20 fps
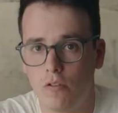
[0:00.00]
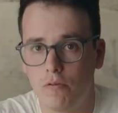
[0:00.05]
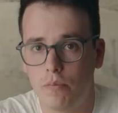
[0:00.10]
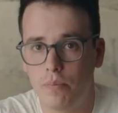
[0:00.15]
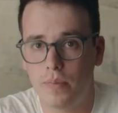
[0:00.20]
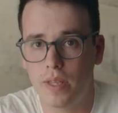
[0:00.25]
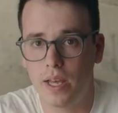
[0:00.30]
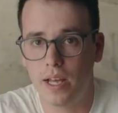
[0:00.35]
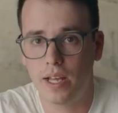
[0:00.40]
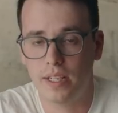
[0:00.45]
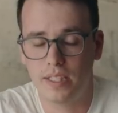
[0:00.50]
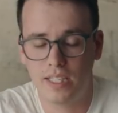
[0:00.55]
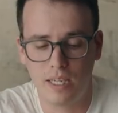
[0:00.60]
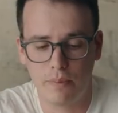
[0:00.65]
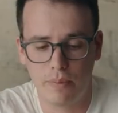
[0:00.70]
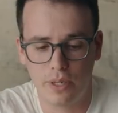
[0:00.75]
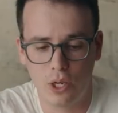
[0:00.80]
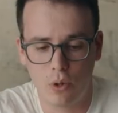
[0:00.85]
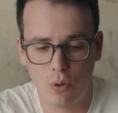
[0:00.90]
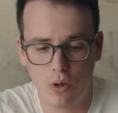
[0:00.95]
of
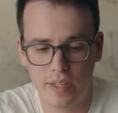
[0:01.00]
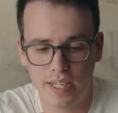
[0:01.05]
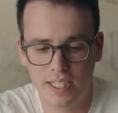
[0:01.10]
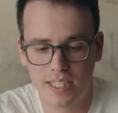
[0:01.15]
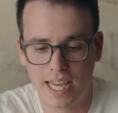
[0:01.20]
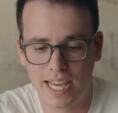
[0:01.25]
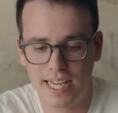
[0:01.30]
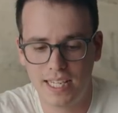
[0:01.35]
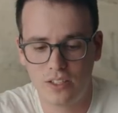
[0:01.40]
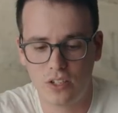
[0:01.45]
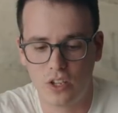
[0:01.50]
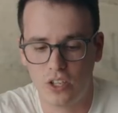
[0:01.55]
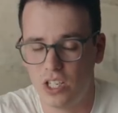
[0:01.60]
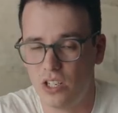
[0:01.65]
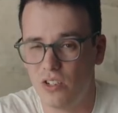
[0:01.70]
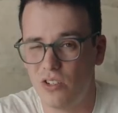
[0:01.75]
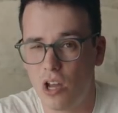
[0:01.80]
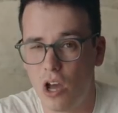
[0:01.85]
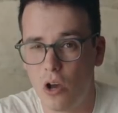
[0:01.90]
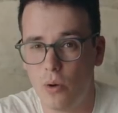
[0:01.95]
TPU on this case so that
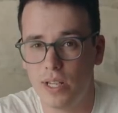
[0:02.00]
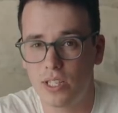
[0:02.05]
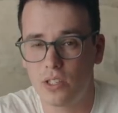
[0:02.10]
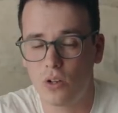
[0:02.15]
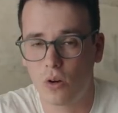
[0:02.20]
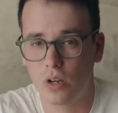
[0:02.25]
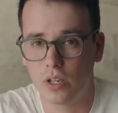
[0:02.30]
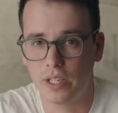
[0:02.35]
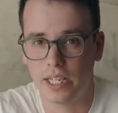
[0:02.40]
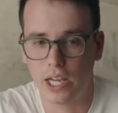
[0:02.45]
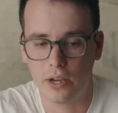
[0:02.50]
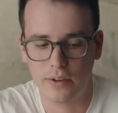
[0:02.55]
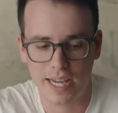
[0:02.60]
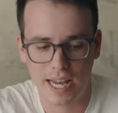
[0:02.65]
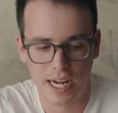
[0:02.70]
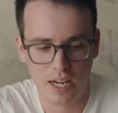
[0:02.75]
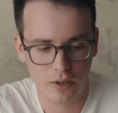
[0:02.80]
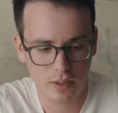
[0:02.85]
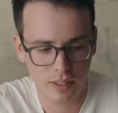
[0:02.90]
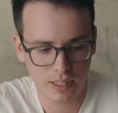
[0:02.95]
you know it's not going to go
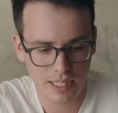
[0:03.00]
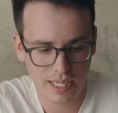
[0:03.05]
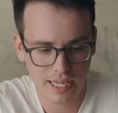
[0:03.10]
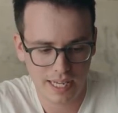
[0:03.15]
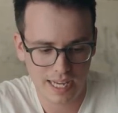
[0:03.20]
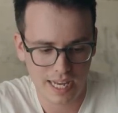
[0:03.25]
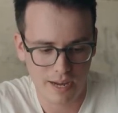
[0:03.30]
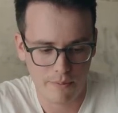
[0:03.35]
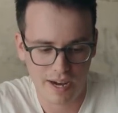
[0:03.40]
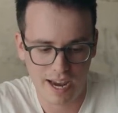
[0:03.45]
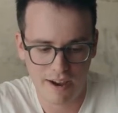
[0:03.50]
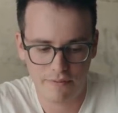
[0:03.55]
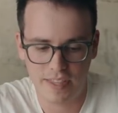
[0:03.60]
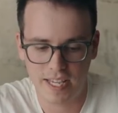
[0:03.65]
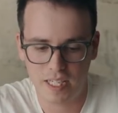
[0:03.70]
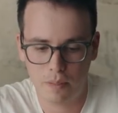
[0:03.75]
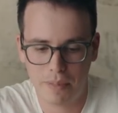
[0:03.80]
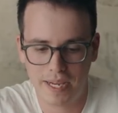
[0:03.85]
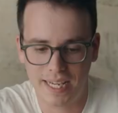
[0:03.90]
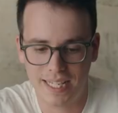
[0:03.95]
yellow. And we have
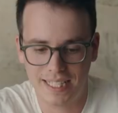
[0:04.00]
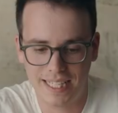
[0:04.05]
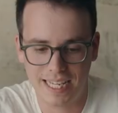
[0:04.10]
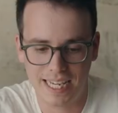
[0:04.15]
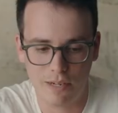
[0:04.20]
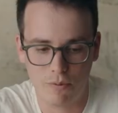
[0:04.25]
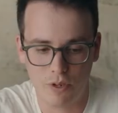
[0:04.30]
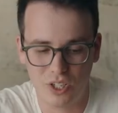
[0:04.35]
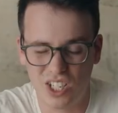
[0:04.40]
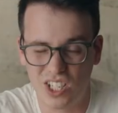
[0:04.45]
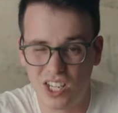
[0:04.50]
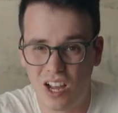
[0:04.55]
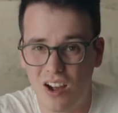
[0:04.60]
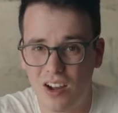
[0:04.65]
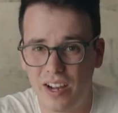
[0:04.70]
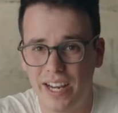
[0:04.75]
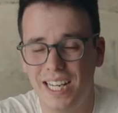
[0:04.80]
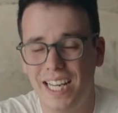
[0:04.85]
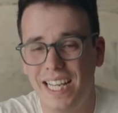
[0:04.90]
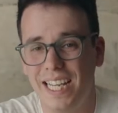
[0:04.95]
this PC which is
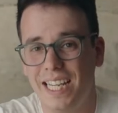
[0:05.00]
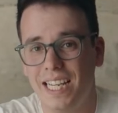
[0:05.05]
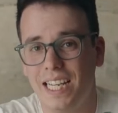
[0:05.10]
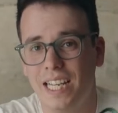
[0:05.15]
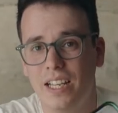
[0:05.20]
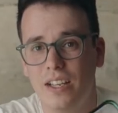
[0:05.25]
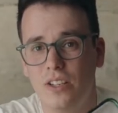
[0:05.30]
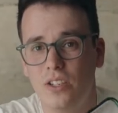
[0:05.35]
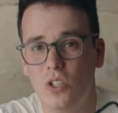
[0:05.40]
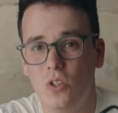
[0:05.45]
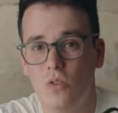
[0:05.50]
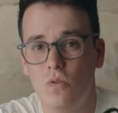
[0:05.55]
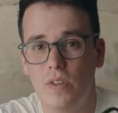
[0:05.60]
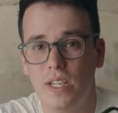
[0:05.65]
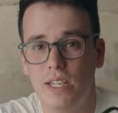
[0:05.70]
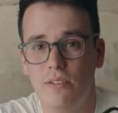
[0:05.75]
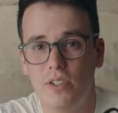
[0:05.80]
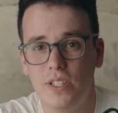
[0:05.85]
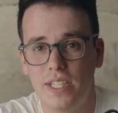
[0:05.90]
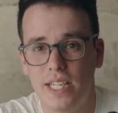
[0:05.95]
highly
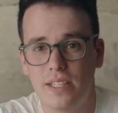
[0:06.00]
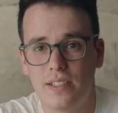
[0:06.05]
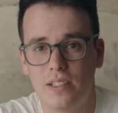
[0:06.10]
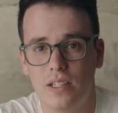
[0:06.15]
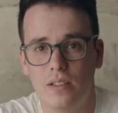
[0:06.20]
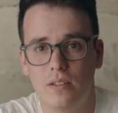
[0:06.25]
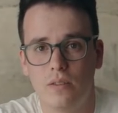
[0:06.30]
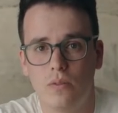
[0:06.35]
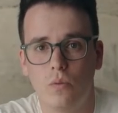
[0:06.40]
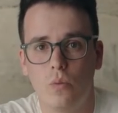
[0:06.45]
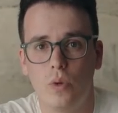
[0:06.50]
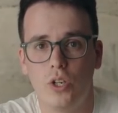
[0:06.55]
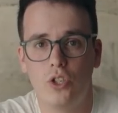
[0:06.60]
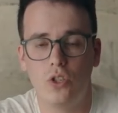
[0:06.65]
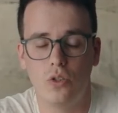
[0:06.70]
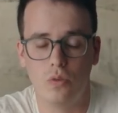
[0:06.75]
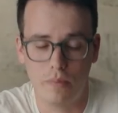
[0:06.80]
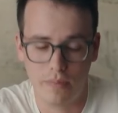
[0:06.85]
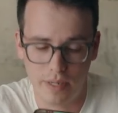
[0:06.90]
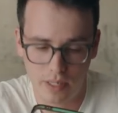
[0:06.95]
UV resistant,
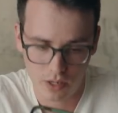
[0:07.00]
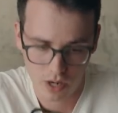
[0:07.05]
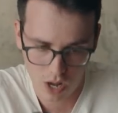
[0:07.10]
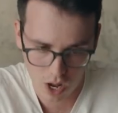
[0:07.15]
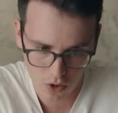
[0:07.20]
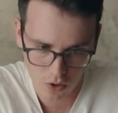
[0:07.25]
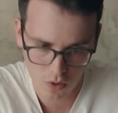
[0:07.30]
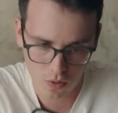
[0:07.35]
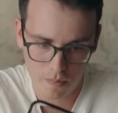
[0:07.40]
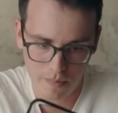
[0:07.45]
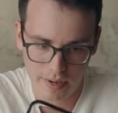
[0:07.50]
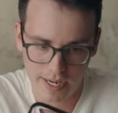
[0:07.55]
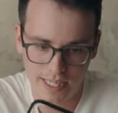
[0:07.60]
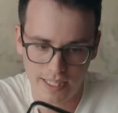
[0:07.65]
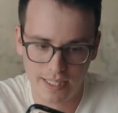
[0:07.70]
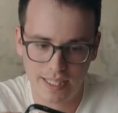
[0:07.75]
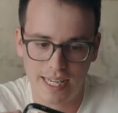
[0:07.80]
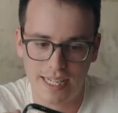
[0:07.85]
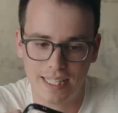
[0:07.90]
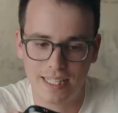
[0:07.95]
which you know
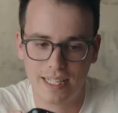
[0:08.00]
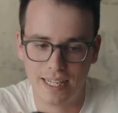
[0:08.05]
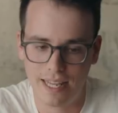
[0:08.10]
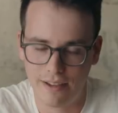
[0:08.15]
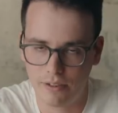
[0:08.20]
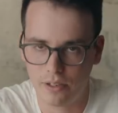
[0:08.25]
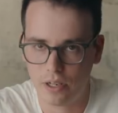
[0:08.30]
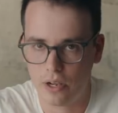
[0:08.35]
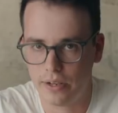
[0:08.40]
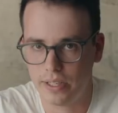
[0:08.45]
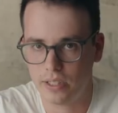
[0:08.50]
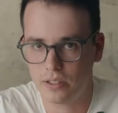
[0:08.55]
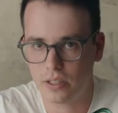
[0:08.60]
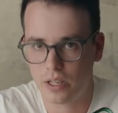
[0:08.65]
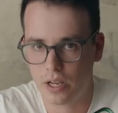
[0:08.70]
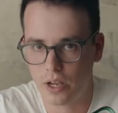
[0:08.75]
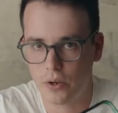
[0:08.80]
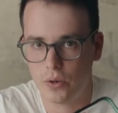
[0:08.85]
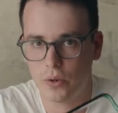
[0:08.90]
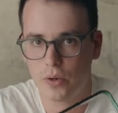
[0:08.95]
means it's never going to
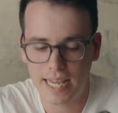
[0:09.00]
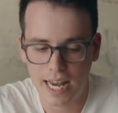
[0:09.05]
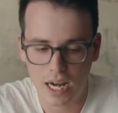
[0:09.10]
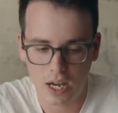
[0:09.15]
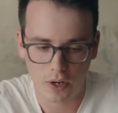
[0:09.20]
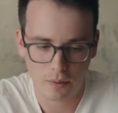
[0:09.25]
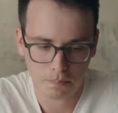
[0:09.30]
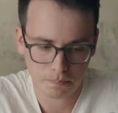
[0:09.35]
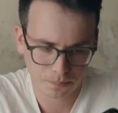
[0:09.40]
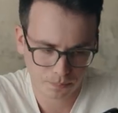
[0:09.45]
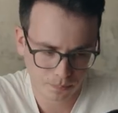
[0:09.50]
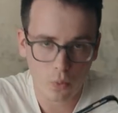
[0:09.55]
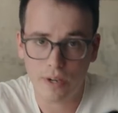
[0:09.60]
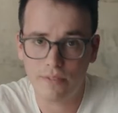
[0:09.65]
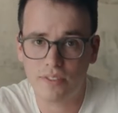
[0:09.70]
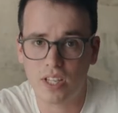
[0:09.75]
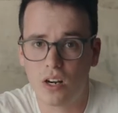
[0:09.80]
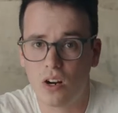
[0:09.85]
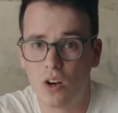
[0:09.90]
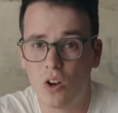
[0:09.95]
go yellow.
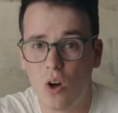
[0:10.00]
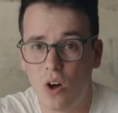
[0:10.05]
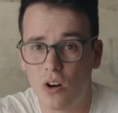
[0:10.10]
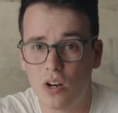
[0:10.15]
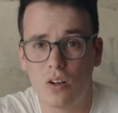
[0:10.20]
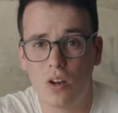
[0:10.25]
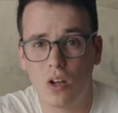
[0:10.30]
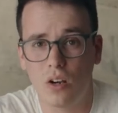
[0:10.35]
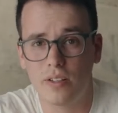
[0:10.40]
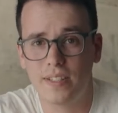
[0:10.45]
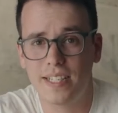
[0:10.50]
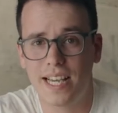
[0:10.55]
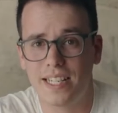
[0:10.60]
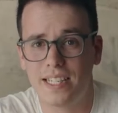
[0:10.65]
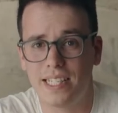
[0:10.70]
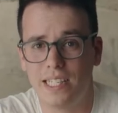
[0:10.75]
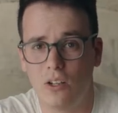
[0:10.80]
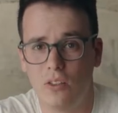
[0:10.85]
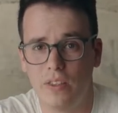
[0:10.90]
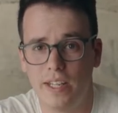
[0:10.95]
We've done a lot of
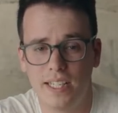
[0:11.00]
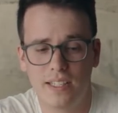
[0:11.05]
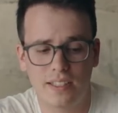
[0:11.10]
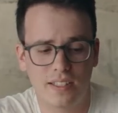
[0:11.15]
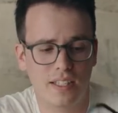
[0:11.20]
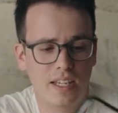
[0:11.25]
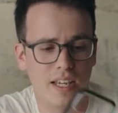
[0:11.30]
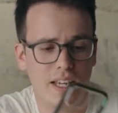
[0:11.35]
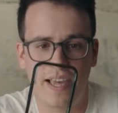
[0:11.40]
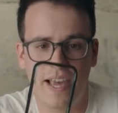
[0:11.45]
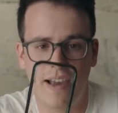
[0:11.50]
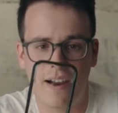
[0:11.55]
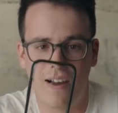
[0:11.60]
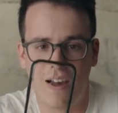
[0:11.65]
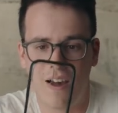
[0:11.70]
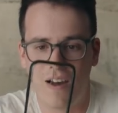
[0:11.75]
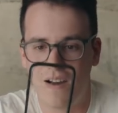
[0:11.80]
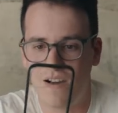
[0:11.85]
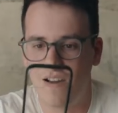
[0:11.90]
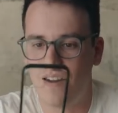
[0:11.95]
testing on this.
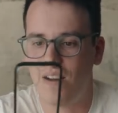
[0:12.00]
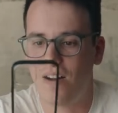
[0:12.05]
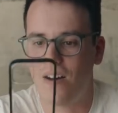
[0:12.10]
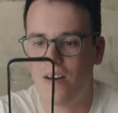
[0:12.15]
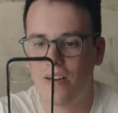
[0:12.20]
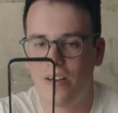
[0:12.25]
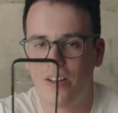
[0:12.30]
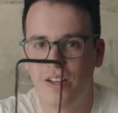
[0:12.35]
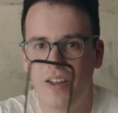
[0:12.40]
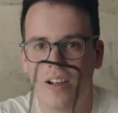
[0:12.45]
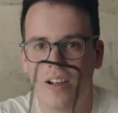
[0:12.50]
There are